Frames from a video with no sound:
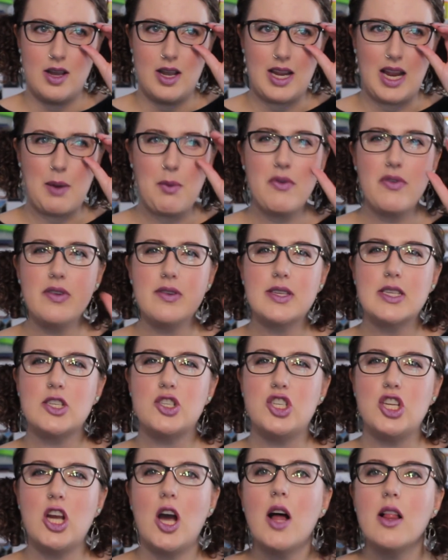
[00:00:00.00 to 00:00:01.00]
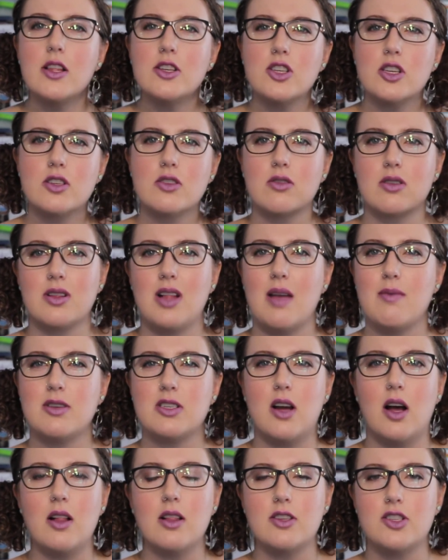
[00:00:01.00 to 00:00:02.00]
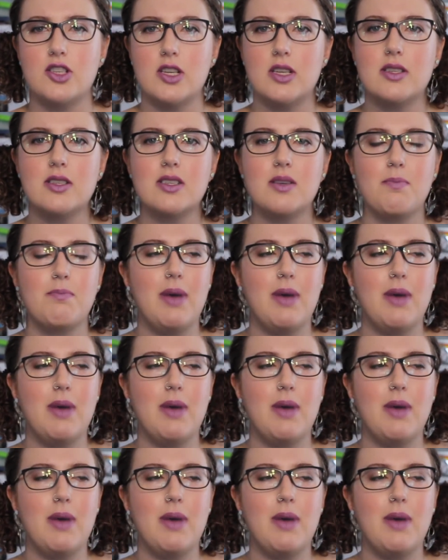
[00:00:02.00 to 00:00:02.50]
I can't remember if he was a geologist or a climatologist,